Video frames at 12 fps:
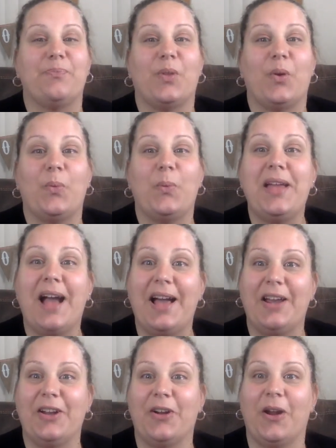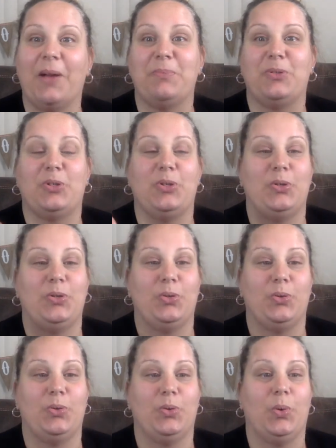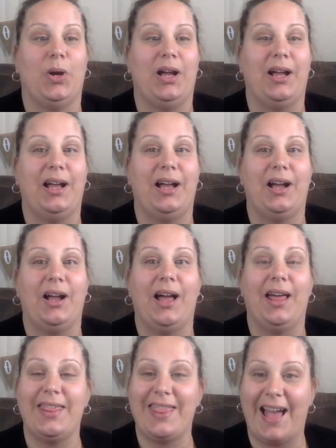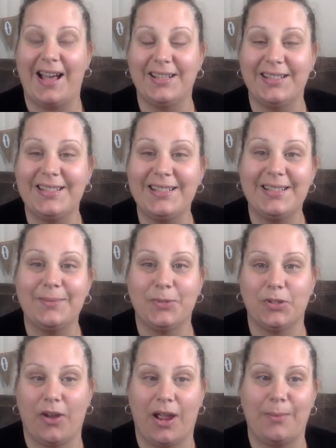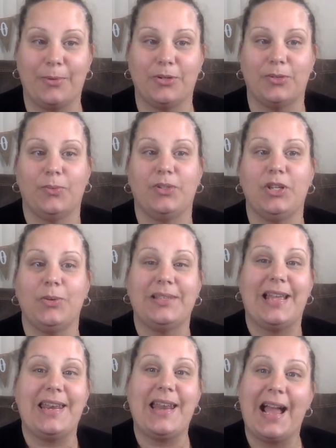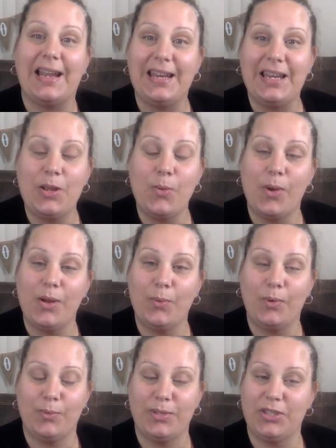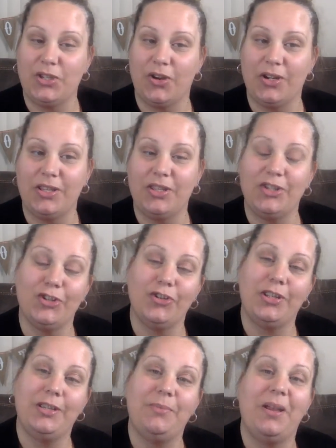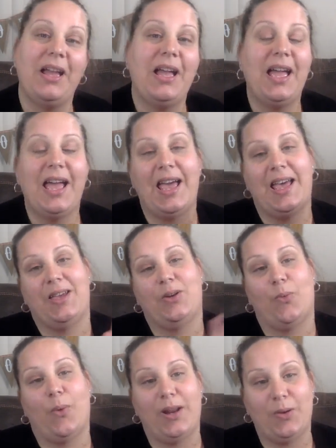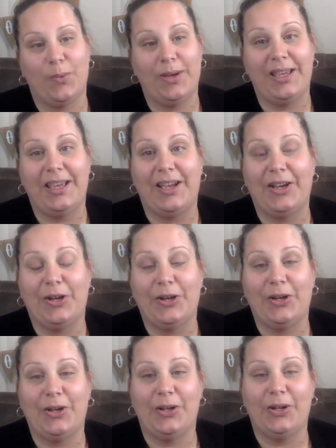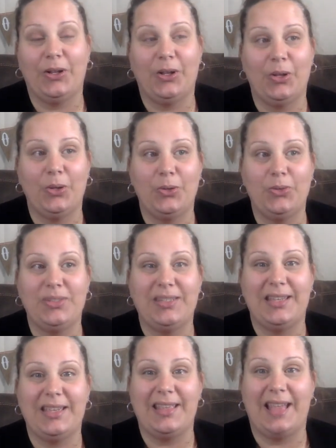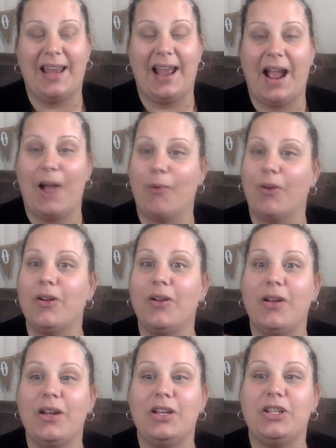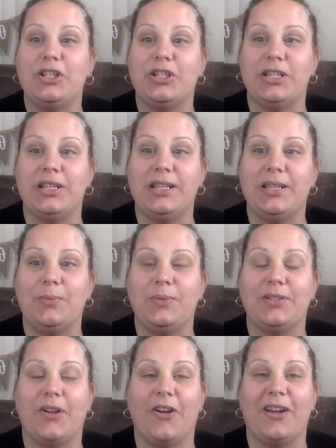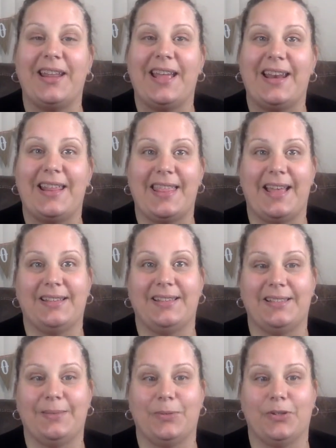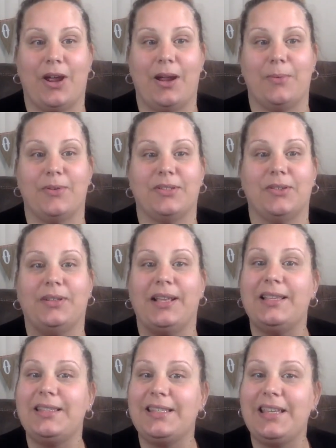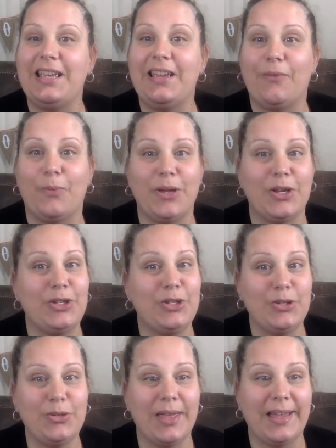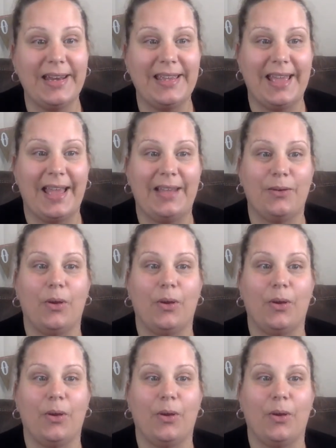We got her up to 1,000 subscribers. She was at 981 when we started the stream, and when we closed in that hour, she was already at 1,000 subscribers. So let's see if we can do that again.